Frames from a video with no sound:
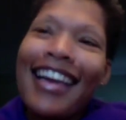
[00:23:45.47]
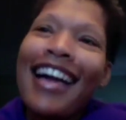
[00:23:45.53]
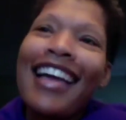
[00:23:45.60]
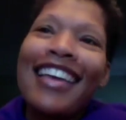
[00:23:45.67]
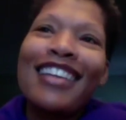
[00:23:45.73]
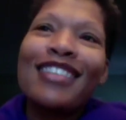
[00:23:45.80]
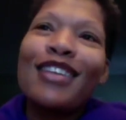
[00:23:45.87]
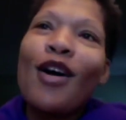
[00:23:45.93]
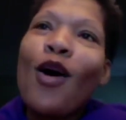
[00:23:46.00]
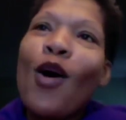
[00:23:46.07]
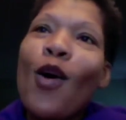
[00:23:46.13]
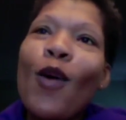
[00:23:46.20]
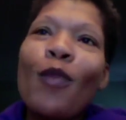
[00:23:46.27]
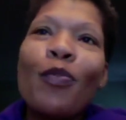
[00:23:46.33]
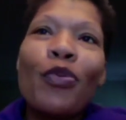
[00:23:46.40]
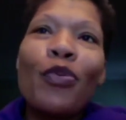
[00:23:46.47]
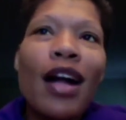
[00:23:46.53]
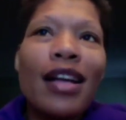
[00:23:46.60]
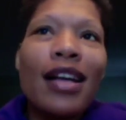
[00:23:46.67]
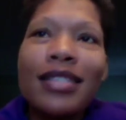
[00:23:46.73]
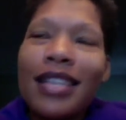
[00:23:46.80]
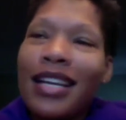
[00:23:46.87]
It's a whole
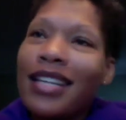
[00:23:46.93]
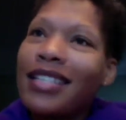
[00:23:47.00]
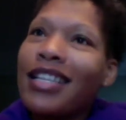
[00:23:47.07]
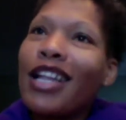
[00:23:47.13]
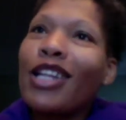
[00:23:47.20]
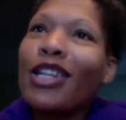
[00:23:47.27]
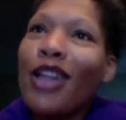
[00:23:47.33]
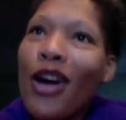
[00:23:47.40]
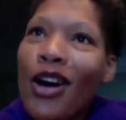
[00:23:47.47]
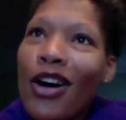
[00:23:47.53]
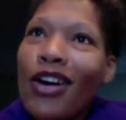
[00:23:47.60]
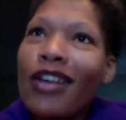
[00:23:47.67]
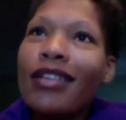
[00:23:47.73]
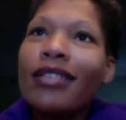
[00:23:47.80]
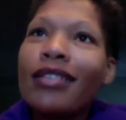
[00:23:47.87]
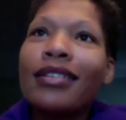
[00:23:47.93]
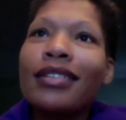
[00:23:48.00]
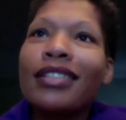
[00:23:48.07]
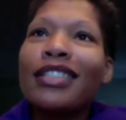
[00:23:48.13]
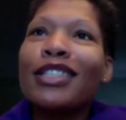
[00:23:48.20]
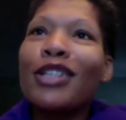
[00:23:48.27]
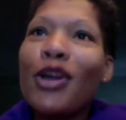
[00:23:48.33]
process, a long,
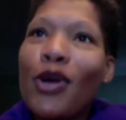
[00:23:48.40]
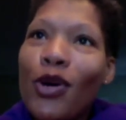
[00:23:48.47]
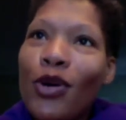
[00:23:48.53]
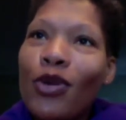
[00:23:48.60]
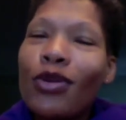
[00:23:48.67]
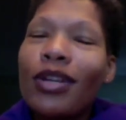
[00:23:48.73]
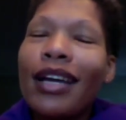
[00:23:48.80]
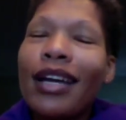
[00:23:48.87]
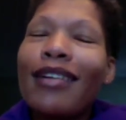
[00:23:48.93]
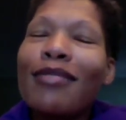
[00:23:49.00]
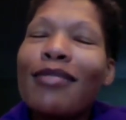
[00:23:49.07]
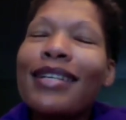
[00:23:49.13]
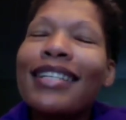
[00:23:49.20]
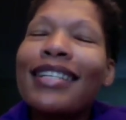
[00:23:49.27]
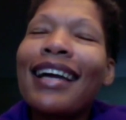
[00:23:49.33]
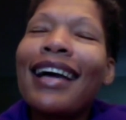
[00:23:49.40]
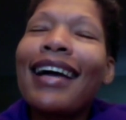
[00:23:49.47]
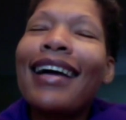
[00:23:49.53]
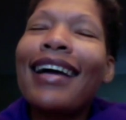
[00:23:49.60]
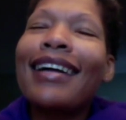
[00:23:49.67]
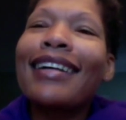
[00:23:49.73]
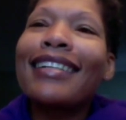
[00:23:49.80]
slow, like, oh my
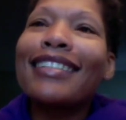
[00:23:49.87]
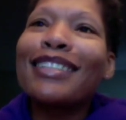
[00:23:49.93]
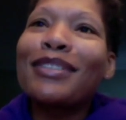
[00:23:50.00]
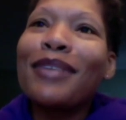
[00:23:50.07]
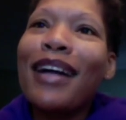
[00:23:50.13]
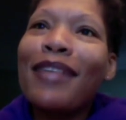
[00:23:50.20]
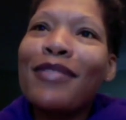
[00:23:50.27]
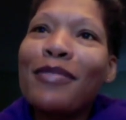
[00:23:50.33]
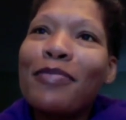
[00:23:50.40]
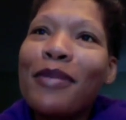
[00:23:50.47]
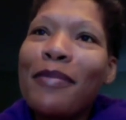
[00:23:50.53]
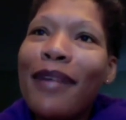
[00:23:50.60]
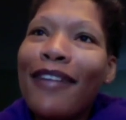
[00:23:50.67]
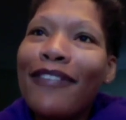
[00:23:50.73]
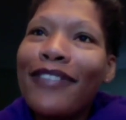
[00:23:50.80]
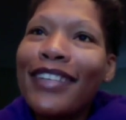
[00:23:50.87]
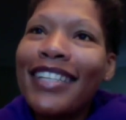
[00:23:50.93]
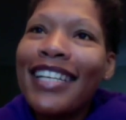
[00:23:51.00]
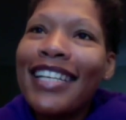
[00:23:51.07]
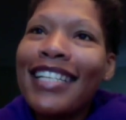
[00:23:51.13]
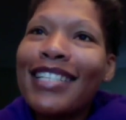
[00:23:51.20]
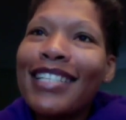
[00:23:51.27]
gosh, do I have to put my foot
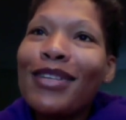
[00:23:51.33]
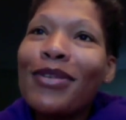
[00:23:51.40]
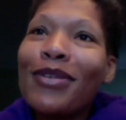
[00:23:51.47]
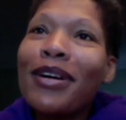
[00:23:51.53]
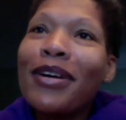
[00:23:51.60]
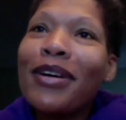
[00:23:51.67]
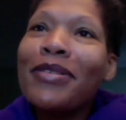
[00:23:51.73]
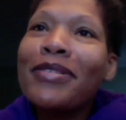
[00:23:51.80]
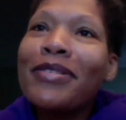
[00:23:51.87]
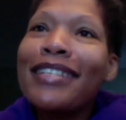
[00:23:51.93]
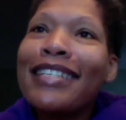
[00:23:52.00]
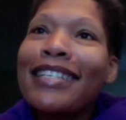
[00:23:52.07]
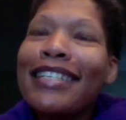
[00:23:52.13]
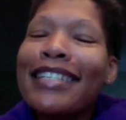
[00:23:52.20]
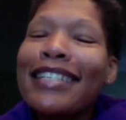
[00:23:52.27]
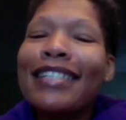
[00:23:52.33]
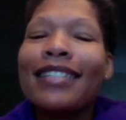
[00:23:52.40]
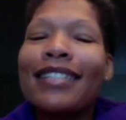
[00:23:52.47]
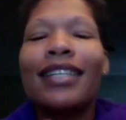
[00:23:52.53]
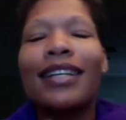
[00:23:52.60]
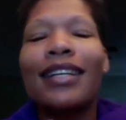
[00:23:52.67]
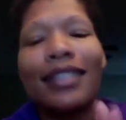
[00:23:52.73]
in? It's so cold in here.
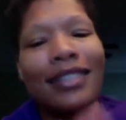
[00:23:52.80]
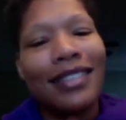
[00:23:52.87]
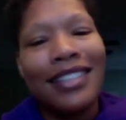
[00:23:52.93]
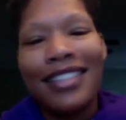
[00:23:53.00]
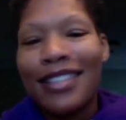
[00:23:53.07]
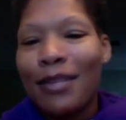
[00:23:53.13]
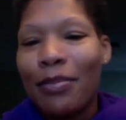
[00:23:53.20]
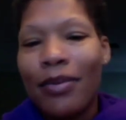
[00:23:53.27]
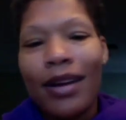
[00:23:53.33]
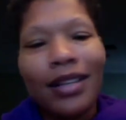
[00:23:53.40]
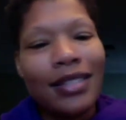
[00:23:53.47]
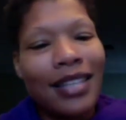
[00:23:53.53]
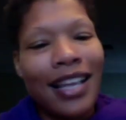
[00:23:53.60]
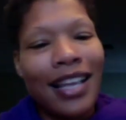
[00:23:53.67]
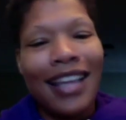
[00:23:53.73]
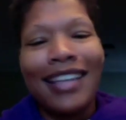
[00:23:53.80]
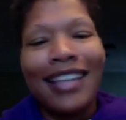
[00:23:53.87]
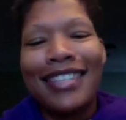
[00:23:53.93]
Yeah, it's a process.